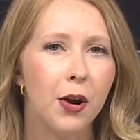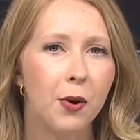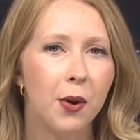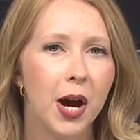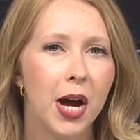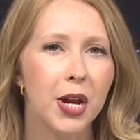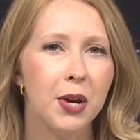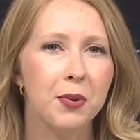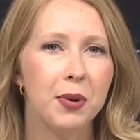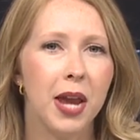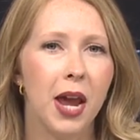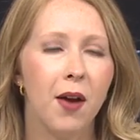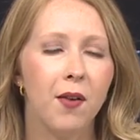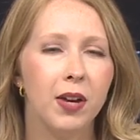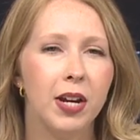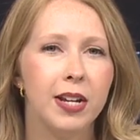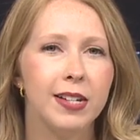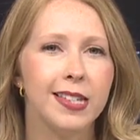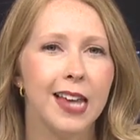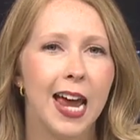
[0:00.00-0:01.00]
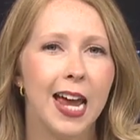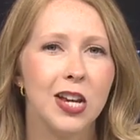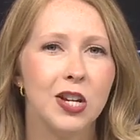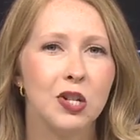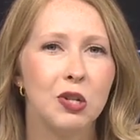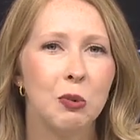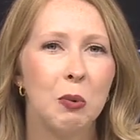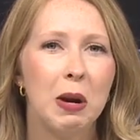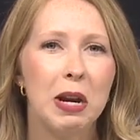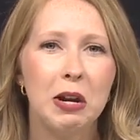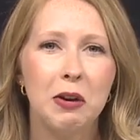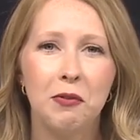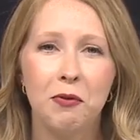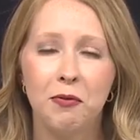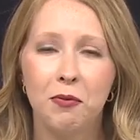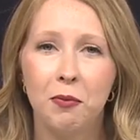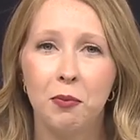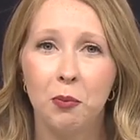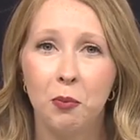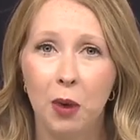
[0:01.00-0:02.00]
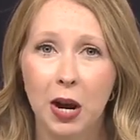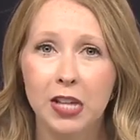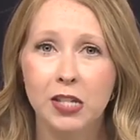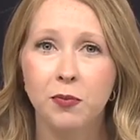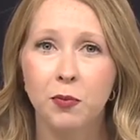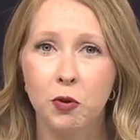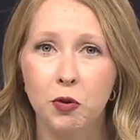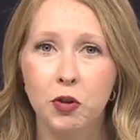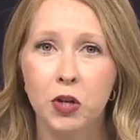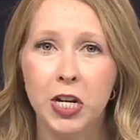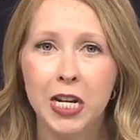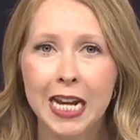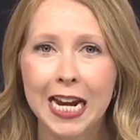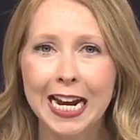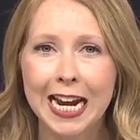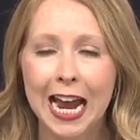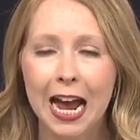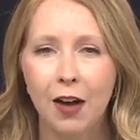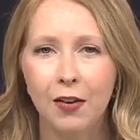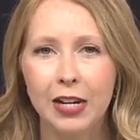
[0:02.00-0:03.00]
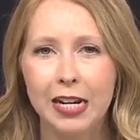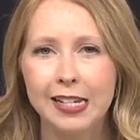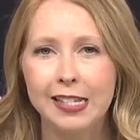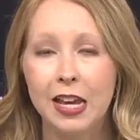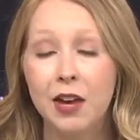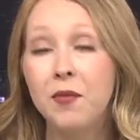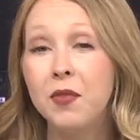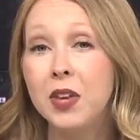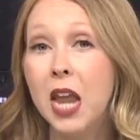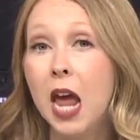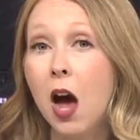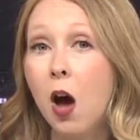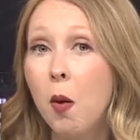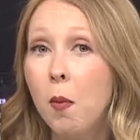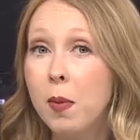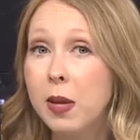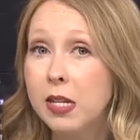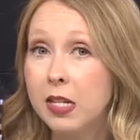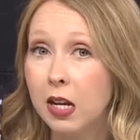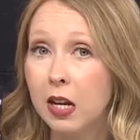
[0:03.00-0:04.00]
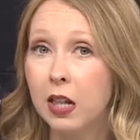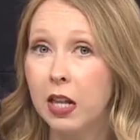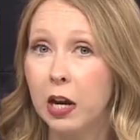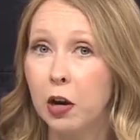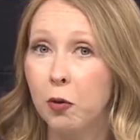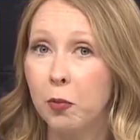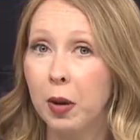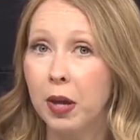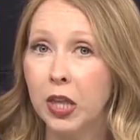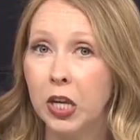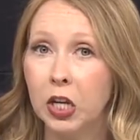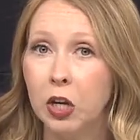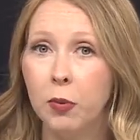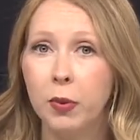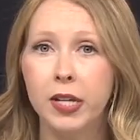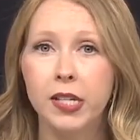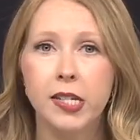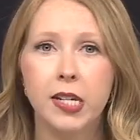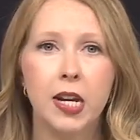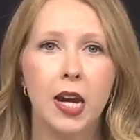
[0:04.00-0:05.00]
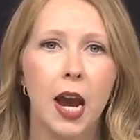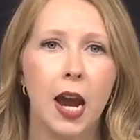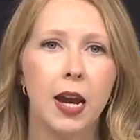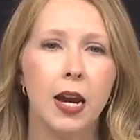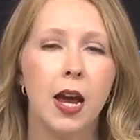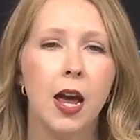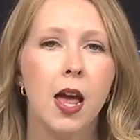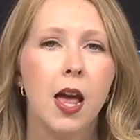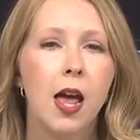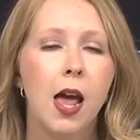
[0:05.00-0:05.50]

Ohio counties and 20 West Virginia counties have now been declared by the USDA